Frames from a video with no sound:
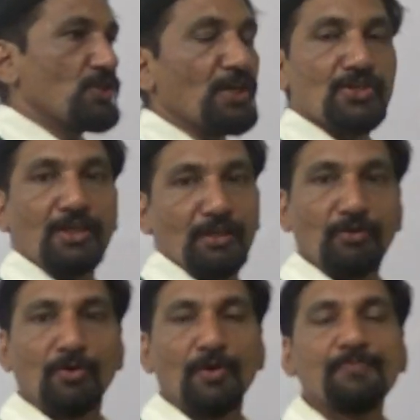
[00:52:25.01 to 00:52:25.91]

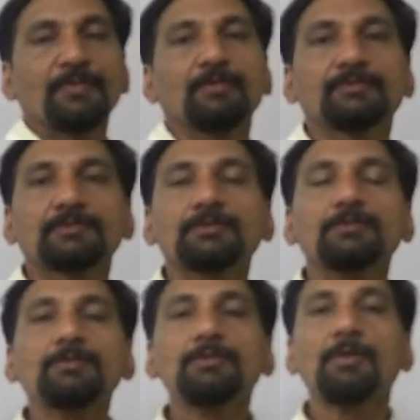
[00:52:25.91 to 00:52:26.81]
changing, no?
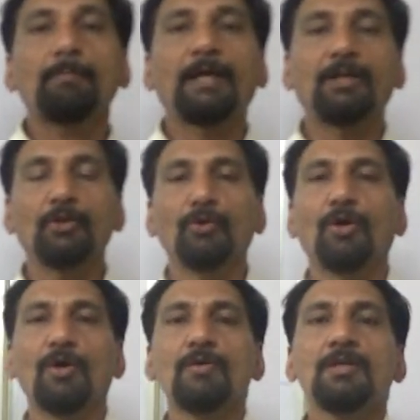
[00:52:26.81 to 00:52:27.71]
But
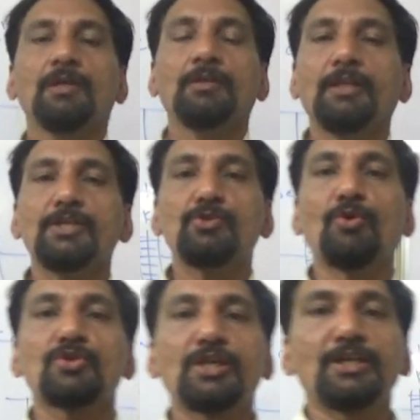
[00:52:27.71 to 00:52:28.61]
there is
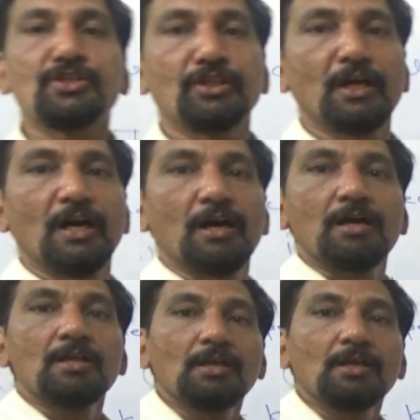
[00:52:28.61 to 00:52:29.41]
no change in the